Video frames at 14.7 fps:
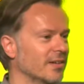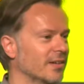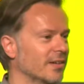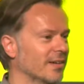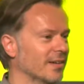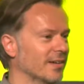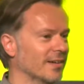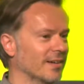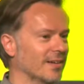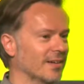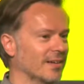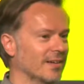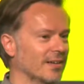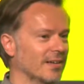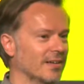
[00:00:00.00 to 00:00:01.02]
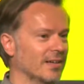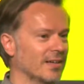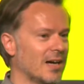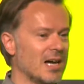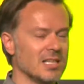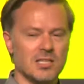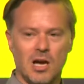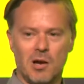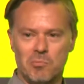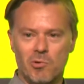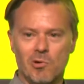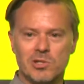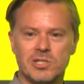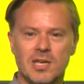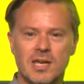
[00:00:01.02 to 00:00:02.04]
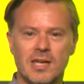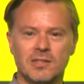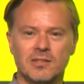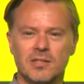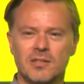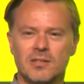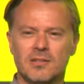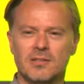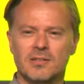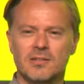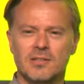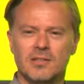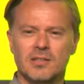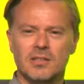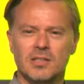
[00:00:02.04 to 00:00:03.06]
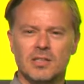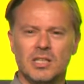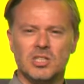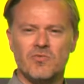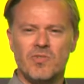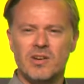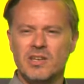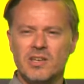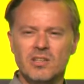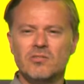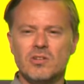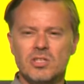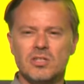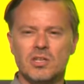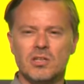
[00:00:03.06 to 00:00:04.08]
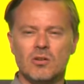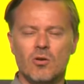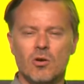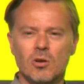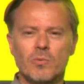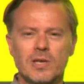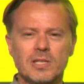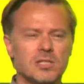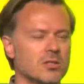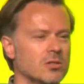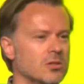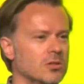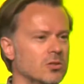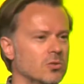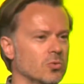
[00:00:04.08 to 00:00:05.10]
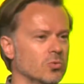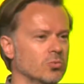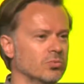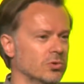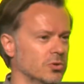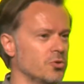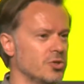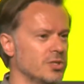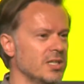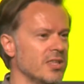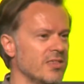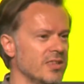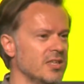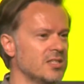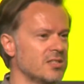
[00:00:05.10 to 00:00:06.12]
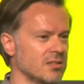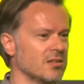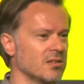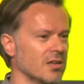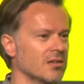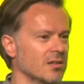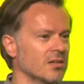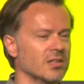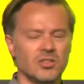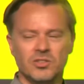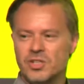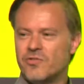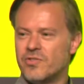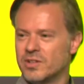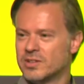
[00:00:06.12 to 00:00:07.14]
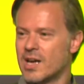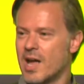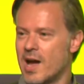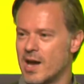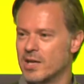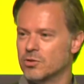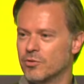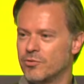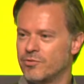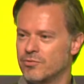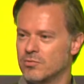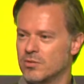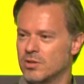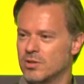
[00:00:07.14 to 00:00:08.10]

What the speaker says: As Amol said, it's very interesting always to see these different kind of